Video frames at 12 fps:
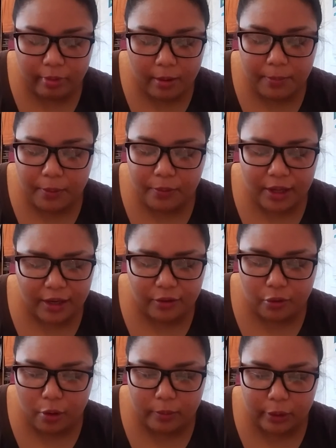people that I
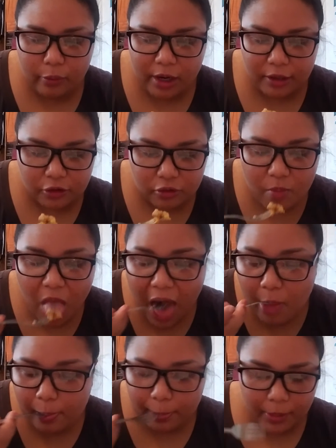normally watch,
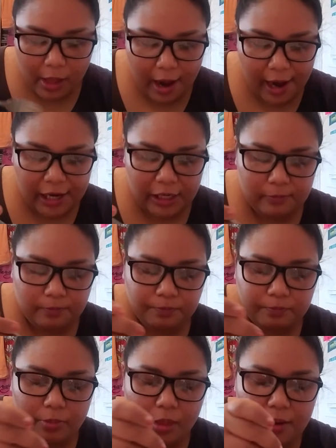and
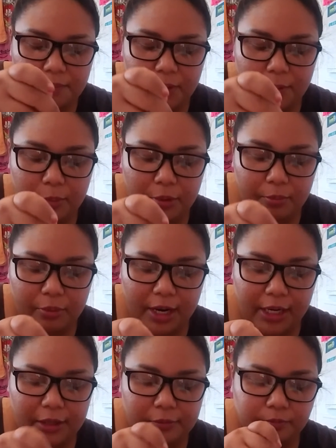they put
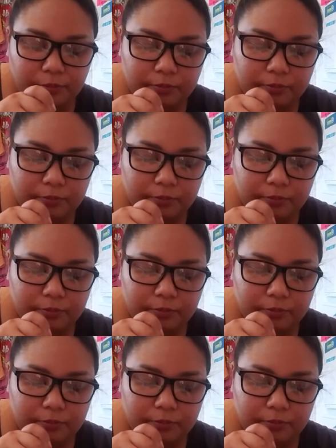breadcrumb